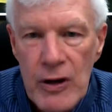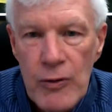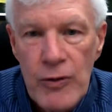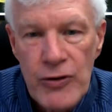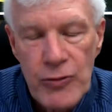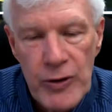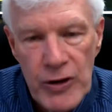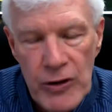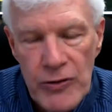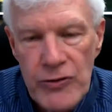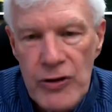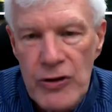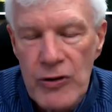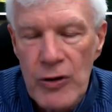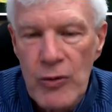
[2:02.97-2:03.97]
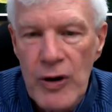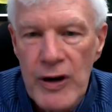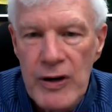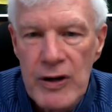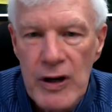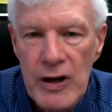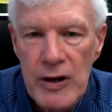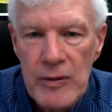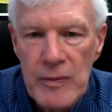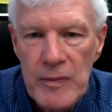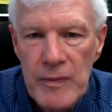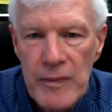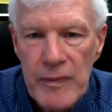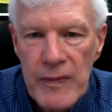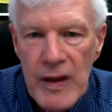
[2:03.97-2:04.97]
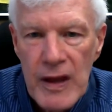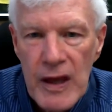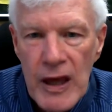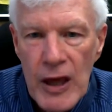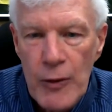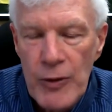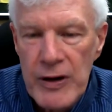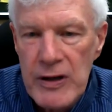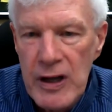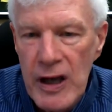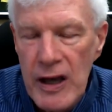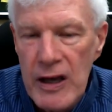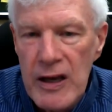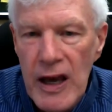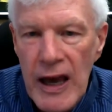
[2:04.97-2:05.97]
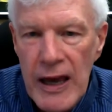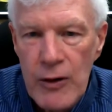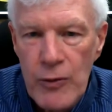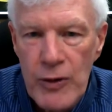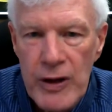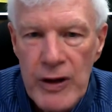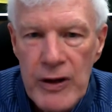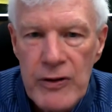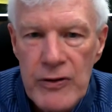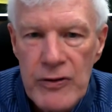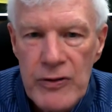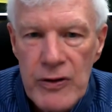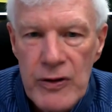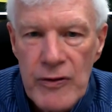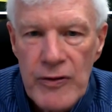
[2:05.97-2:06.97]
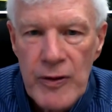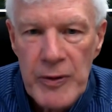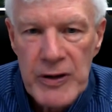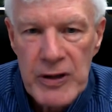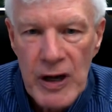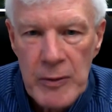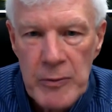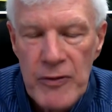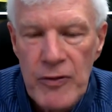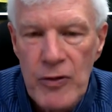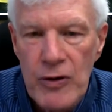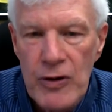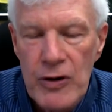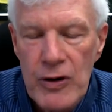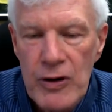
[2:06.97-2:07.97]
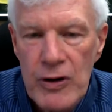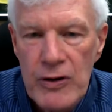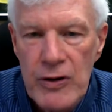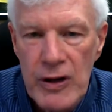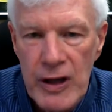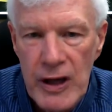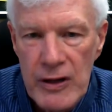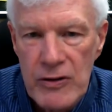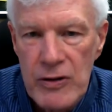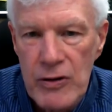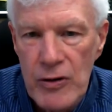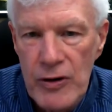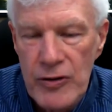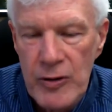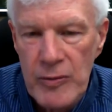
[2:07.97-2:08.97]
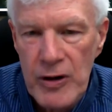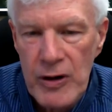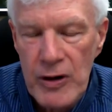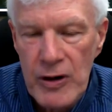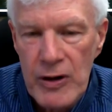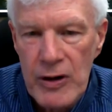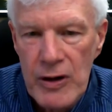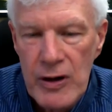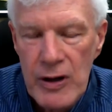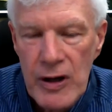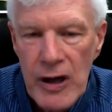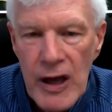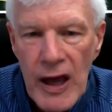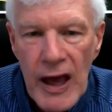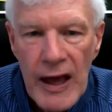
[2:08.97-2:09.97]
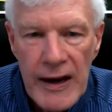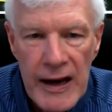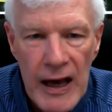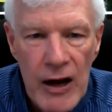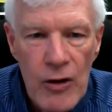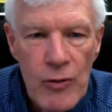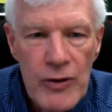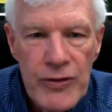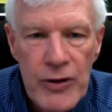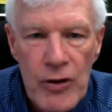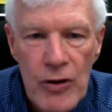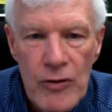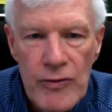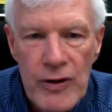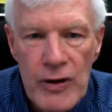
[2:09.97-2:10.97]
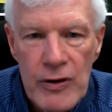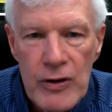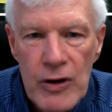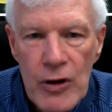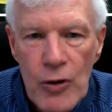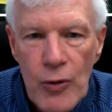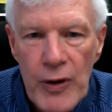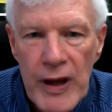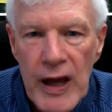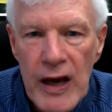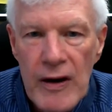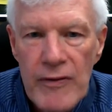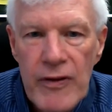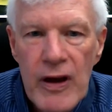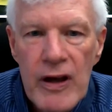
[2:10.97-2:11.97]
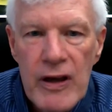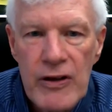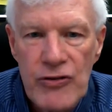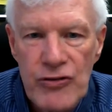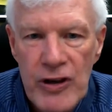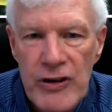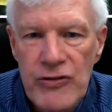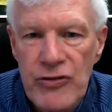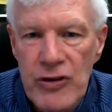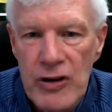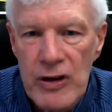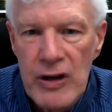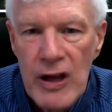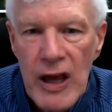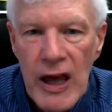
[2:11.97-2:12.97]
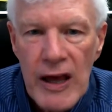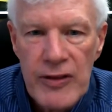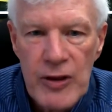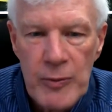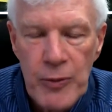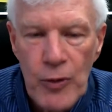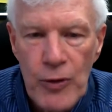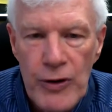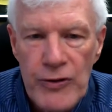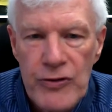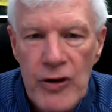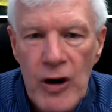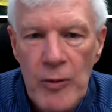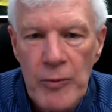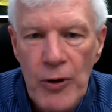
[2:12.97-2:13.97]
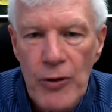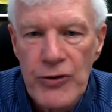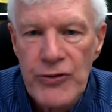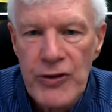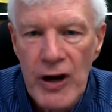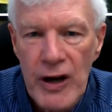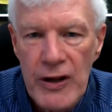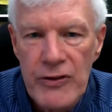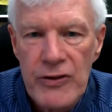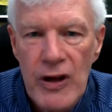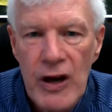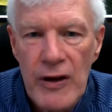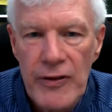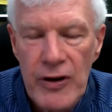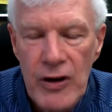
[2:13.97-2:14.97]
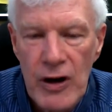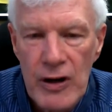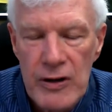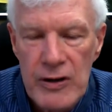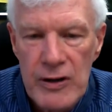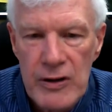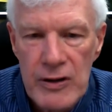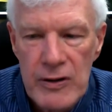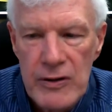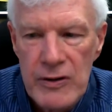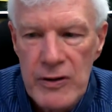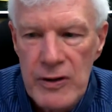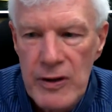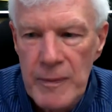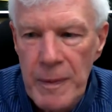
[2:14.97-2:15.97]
which we used to do at one time, it would take 8 weeks from the time of order to get to North America. And now with COVID, we have congestion at the ports on both sides of the continent.